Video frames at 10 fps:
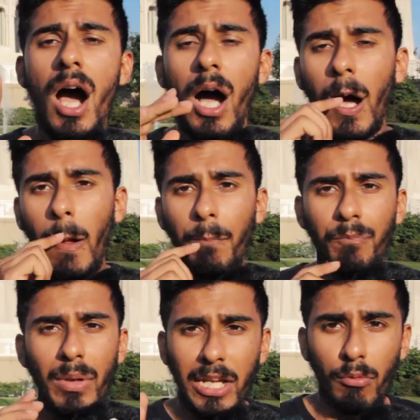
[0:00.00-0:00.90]

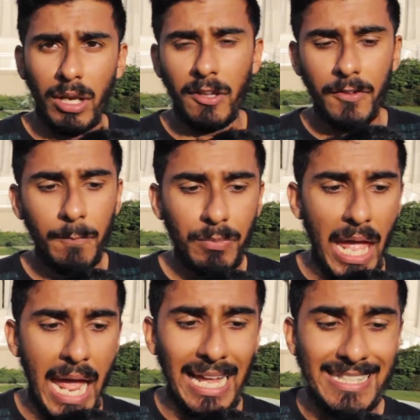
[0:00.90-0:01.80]
Um, make it relevant
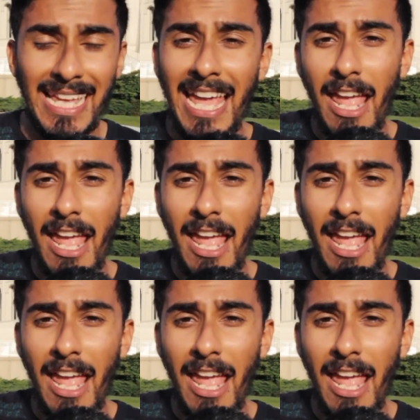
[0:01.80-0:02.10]
and